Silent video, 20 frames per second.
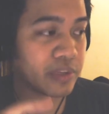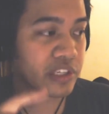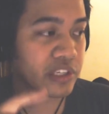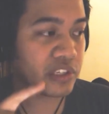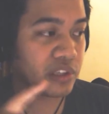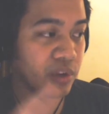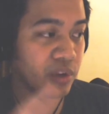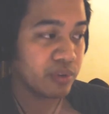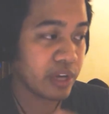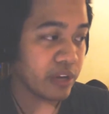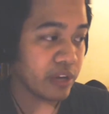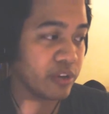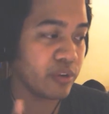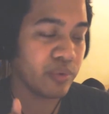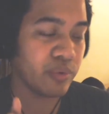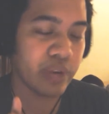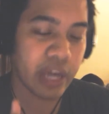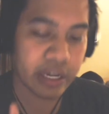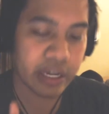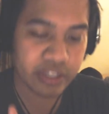slow down your
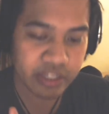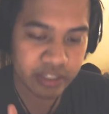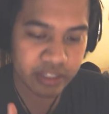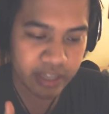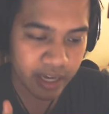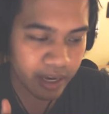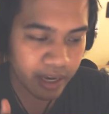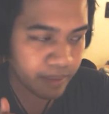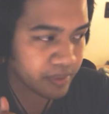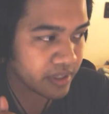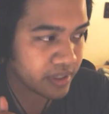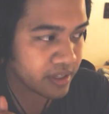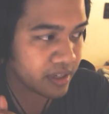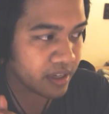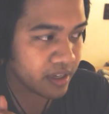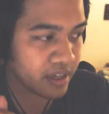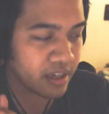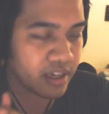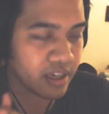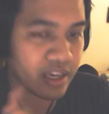reaction times,
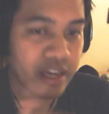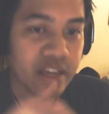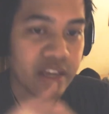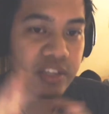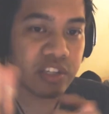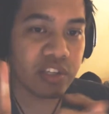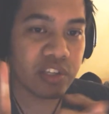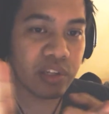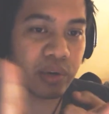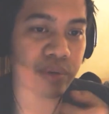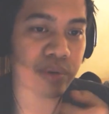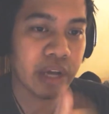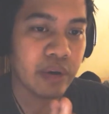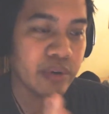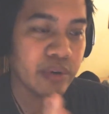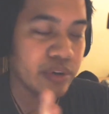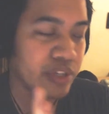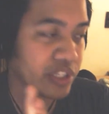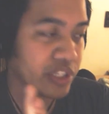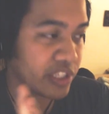it can slow
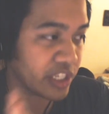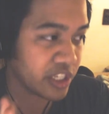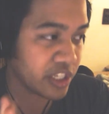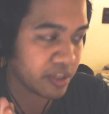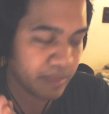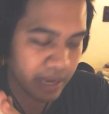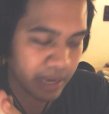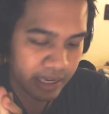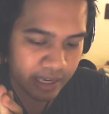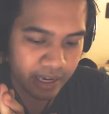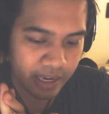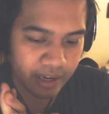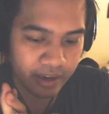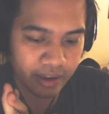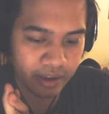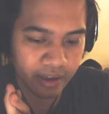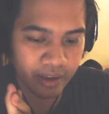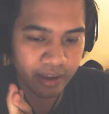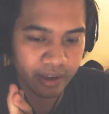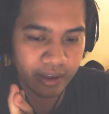down your decision making,
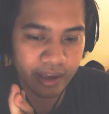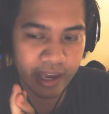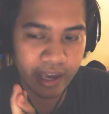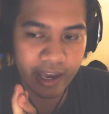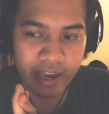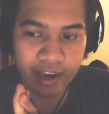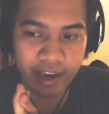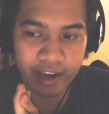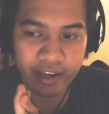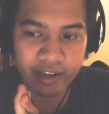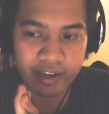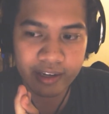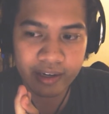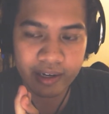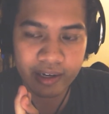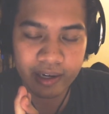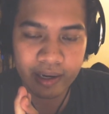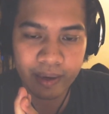and